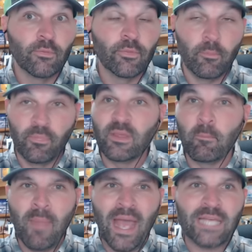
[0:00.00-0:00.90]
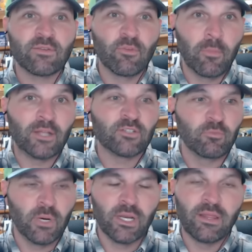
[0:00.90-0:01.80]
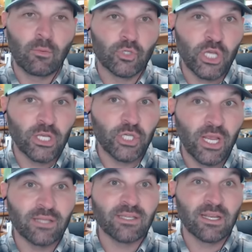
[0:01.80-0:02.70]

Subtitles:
The massive amounts of money that will change hands.